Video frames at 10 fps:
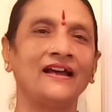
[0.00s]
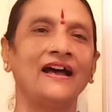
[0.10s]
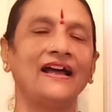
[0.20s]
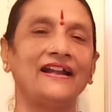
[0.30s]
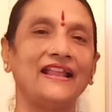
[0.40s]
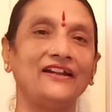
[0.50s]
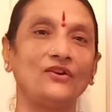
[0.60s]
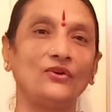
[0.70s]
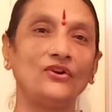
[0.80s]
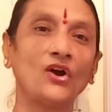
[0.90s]
and I
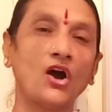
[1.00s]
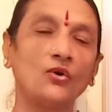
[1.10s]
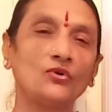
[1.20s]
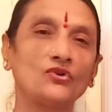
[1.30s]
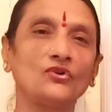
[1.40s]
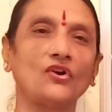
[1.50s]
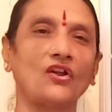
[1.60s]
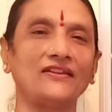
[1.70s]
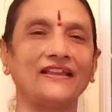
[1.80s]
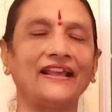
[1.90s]
told you how to
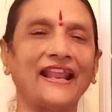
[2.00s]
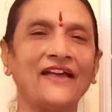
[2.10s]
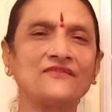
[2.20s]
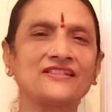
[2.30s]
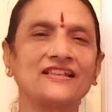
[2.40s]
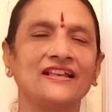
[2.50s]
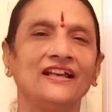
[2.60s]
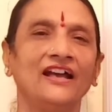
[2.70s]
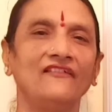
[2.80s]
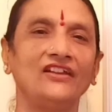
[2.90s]
draw the graphs.
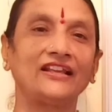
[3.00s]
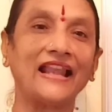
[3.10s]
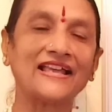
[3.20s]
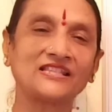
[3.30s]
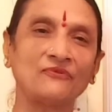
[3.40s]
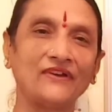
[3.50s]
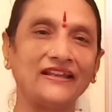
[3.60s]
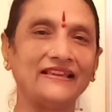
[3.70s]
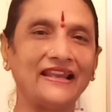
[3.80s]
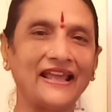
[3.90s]
We
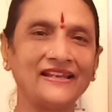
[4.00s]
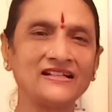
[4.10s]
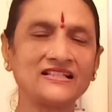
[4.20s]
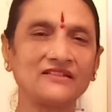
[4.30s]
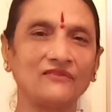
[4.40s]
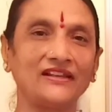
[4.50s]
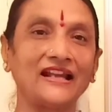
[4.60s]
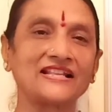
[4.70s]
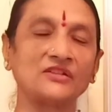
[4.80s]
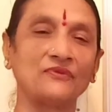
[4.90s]
classify the lines, we
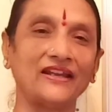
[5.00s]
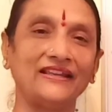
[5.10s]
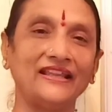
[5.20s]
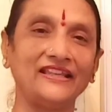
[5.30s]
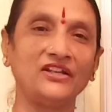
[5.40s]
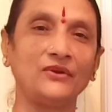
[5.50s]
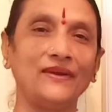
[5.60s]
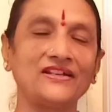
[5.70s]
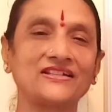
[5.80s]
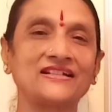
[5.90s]
classify the
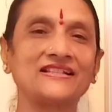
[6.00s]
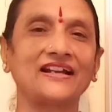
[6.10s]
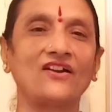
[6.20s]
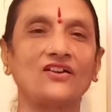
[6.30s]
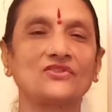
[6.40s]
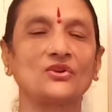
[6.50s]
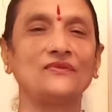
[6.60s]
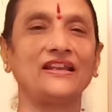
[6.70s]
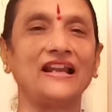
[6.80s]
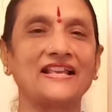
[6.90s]
equations, and also
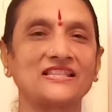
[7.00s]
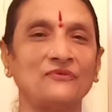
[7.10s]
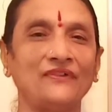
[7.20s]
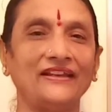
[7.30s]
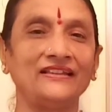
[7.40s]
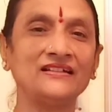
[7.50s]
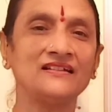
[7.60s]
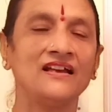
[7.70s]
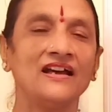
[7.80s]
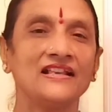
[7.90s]
we classify
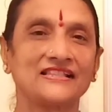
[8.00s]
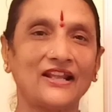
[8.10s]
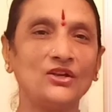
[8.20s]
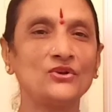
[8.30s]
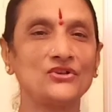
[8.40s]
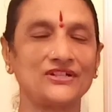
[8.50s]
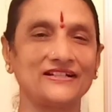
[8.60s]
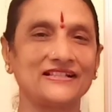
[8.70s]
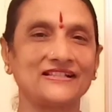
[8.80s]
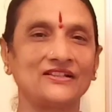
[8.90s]
the
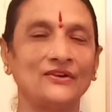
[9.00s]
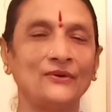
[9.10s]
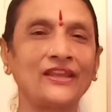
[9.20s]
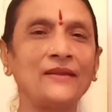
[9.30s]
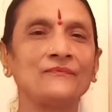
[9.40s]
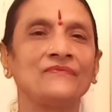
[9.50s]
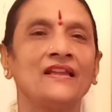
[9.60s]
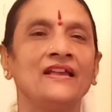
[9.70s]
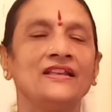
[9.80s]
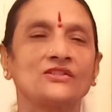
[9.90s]
solutions. Okay,
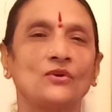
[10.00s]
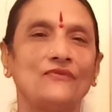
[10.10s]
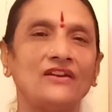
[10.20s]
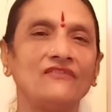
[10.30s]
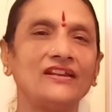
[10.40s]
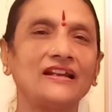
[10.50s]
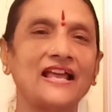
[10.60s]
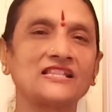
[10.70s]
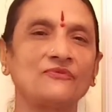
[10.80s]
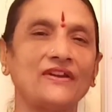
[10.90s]
so when we
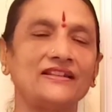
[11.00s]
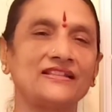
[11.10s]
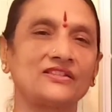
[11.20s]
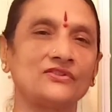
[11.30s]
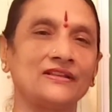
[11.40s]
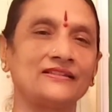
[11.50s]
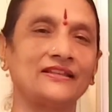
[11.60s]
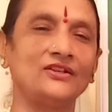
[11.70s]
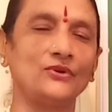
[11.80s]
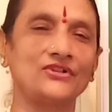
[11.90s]
classify the
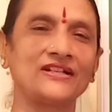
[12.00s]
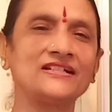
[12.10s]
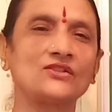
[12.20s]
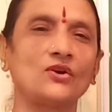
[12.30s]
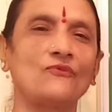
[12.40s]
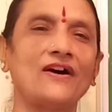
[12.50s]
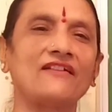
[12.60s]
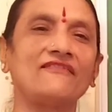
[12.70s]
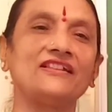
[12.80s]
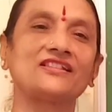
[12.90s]
solutions, so
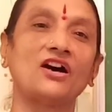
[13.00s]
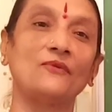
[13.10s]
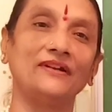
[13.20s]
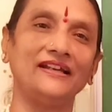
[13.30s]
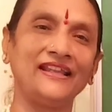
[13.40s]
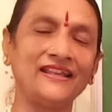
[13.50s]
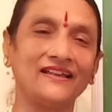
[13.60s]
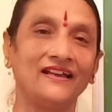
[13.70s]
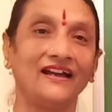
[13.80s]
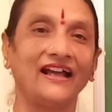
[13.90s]
far we saw
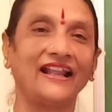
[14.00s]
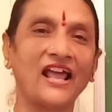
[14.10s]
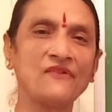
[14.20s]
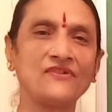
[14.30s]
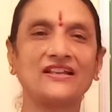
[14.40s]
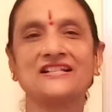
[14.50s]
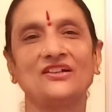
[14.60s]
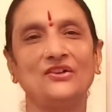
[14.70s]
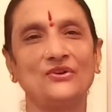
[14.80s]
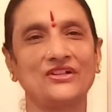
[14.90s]
only graphical
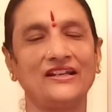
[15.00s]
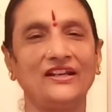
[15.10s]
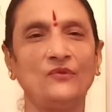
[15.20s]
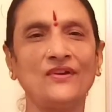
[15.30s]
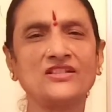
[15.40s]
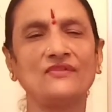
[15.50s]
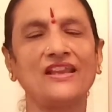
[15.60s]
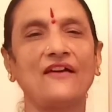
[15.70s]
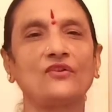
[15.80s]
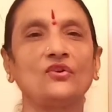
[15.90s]
solution in which
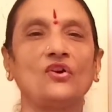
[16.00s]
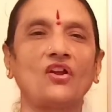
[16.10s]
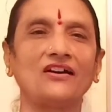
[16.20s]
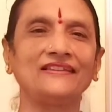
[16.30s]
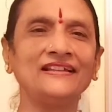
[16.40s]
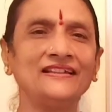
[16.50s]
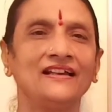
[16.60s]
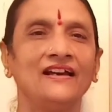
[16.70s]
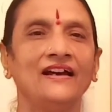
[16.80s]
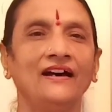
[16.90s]
we have to draw the
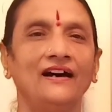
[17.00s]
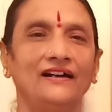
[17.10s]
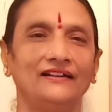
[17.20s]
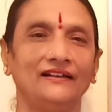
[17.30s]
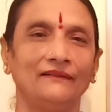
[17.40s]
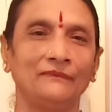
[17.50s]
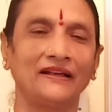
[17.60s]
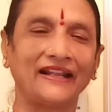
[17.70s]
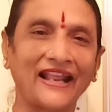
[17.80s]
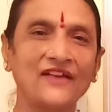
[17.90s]

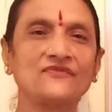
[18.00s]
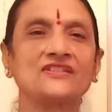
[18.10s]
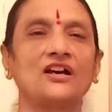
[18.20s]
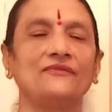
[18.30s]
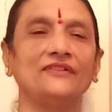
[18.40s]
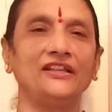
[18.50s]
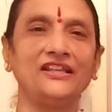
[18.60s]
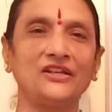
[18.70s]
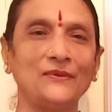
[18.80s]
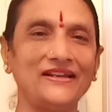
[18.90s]
graphs of the
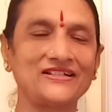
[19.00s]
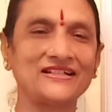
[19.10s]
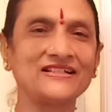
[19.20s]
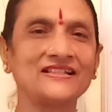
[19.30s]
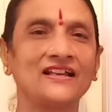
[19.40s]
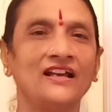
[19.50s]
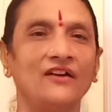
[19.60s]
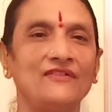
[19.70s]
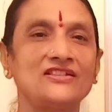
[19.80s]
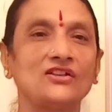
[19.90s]
equations,
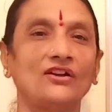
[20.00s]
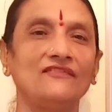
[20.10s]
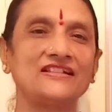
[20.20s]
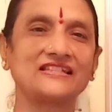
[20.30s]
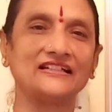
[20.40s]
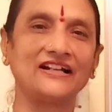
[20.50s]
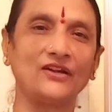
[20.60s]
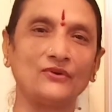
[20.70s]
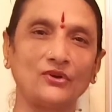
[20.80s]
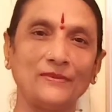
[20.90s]
which always turned
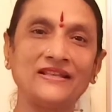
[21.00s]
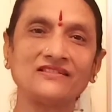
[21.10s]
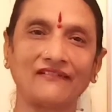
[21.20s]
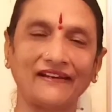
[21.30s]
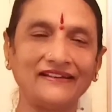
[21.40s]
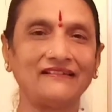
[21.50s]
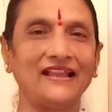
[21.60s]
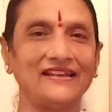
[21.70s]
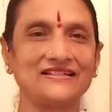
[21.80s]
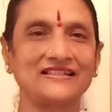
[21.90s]
out to be straight
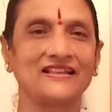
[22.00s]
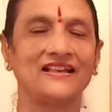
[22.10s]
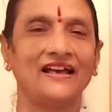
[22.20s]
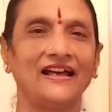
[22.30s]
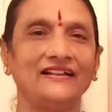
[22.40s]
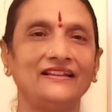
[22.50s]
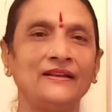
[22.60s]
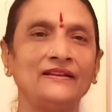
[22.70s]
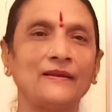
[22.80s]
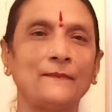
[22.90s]
lines, and
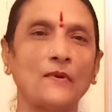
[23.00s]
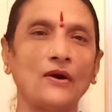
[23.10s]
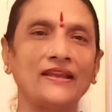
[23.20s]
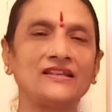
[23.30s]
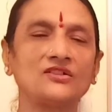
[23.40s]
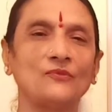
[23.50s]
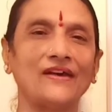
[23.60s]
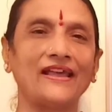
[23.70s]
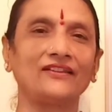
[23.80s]
then the point where